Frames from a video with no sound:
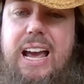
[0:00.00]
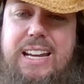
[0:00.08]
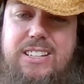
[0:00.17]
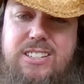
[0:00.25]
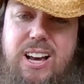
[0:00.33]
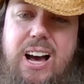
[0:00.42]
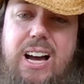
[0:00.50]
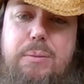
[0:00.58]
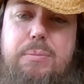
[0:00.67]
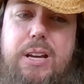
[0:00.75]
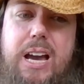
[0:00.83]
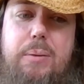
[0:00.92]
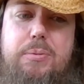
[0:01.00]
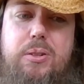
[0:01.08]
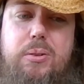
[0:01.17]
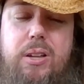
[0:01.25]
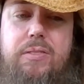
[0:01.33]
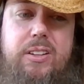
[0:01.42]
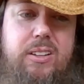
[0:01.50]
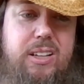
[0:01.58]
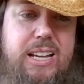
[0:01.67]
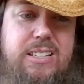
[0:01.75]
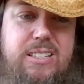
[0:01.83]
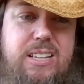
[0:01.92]
a time capsule of the
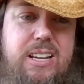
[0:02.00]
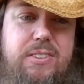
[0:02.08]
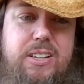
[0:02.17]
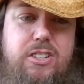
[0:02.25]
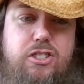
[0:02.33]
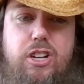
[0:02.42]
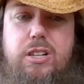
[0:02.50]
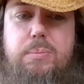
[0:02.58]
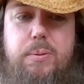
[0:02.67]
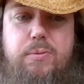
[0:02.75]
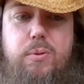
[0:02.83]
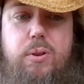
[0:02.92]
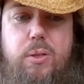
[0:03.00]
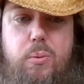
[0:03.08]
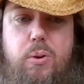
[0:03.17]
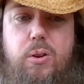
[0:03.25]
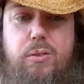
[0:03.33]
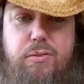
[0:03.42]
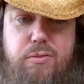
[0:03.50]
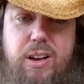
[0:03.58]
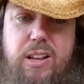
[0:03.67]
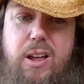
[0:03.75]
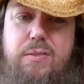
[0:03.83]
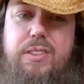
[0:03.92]
late 70s, just before the world
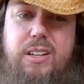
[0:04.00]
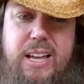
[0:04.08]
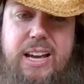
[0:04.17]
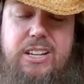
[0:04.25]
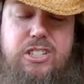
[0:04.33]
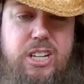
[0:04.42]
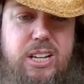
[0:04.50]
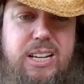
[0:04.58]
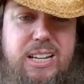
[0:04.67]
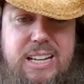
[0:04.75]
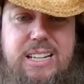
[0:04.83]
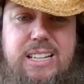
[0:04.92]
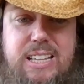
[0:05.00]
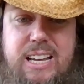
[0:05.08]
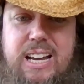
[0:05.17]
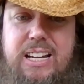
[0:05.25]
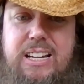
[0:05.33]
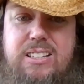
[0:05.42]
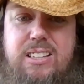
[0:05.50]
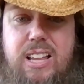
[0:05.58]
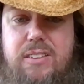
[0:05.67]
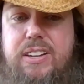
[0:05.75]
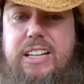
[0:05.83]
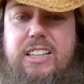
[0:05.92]
fell off the ledge into the 80s,
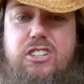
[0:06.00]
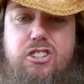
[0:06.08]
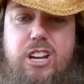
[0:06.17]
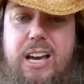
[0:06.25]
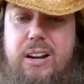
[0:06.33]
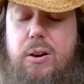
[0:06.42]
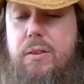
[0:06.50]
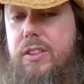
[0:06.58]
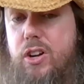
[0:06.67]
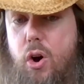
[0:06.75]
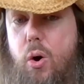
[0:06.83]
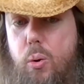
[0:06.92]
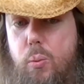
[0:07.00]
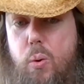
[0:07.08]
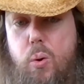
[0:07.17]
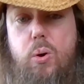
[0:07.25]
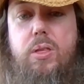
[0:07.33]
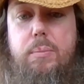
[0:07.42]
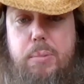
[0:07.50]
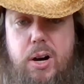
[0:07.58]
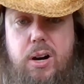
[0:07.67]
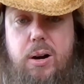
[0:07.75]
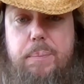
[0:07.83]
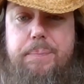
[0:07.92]
living in the shadow of the Cold War and the
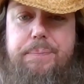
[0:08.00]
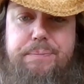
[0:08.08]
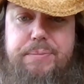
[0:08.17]
bomb.